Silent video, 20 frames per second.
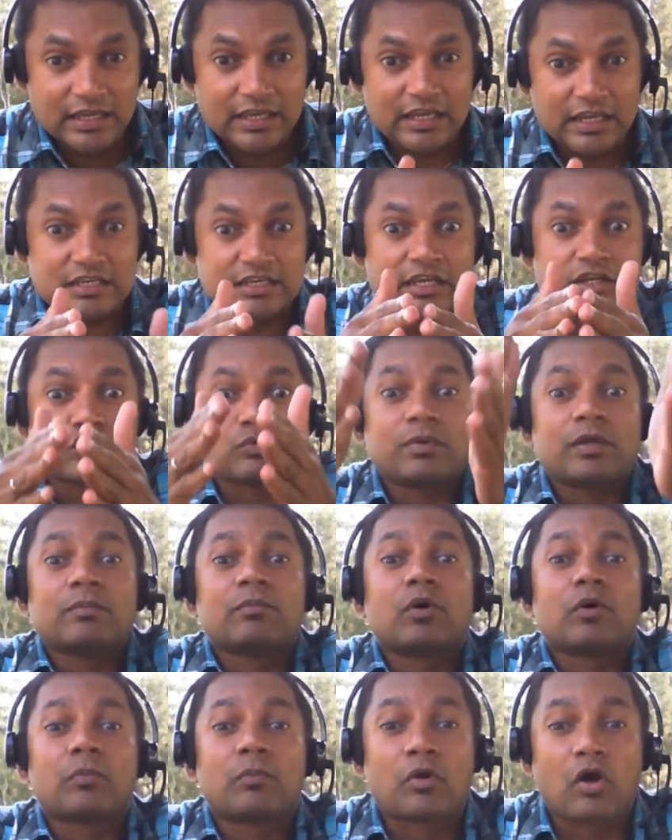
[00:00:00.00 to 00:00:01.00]
It needs to be
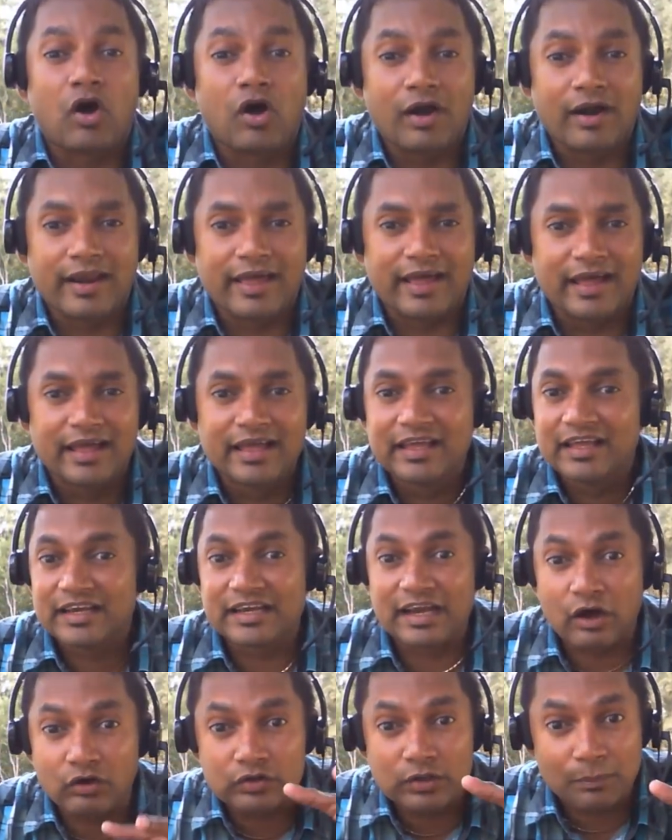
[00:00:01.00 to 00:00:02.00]
more broader.
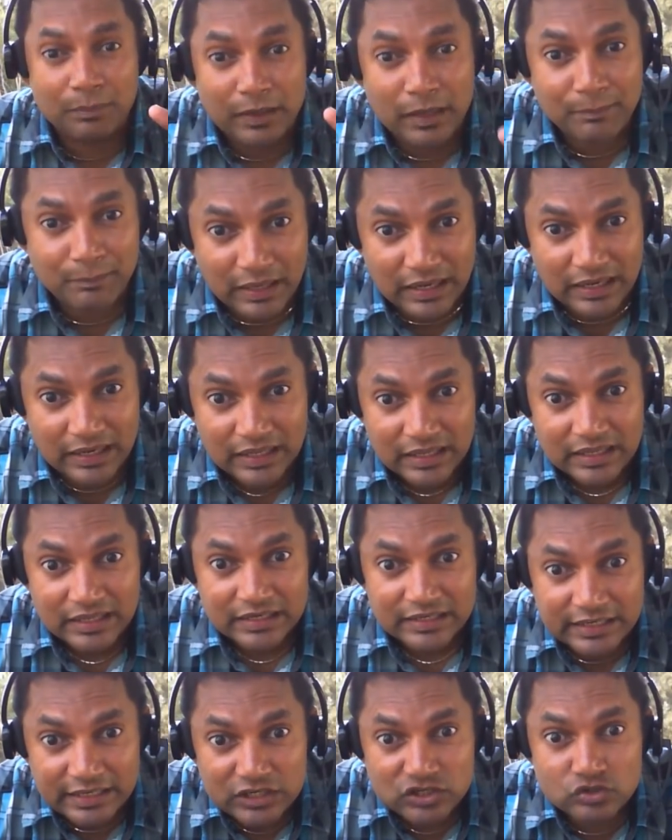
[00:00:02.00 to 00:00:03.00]
Now the people
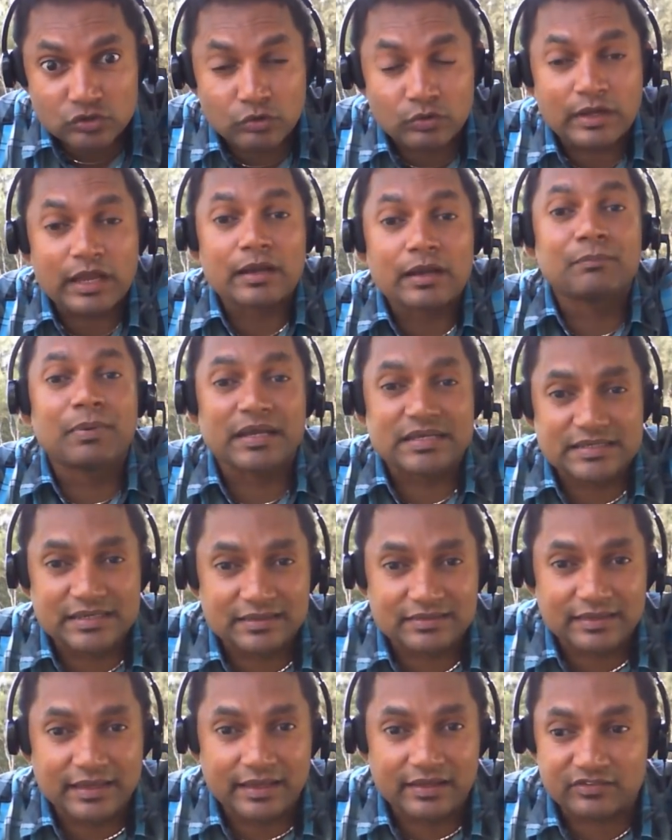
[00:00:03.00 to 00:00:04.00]
need to look at better
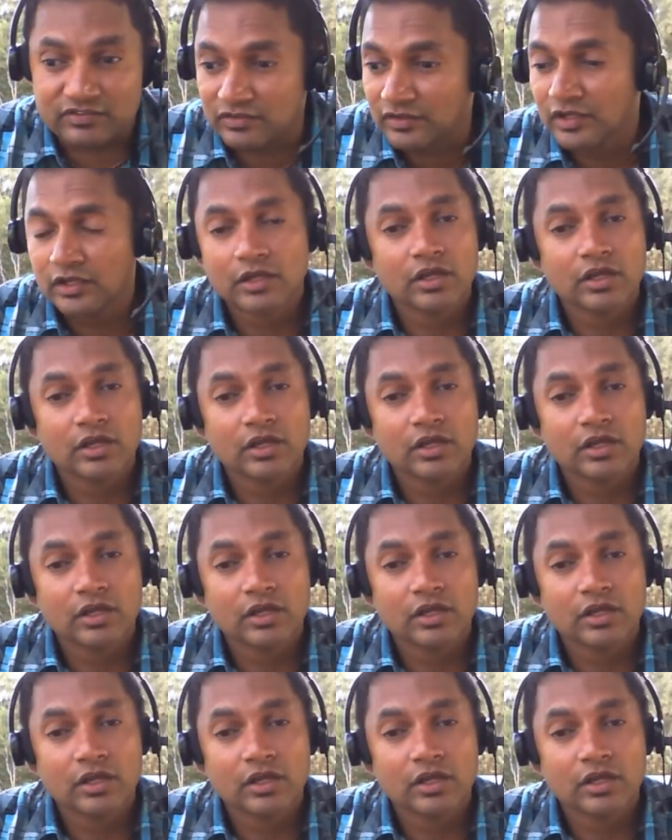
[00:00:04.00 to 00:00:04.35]
things.